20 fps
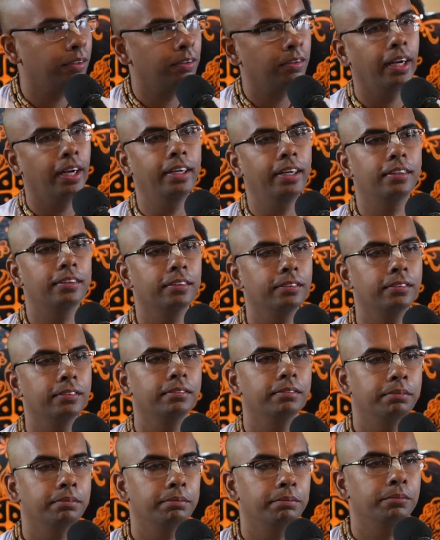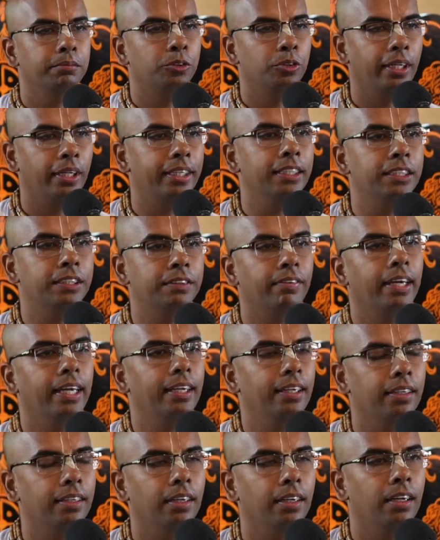Right? So that is why
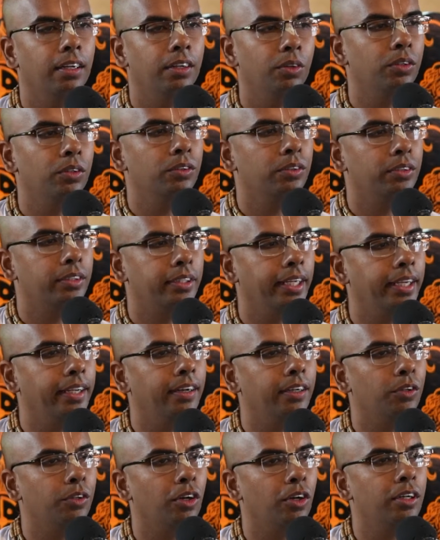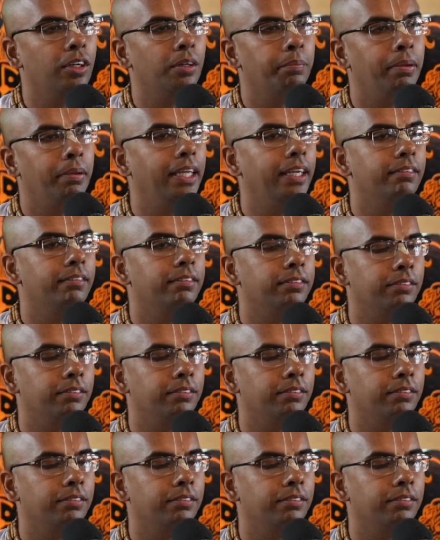they do not believe,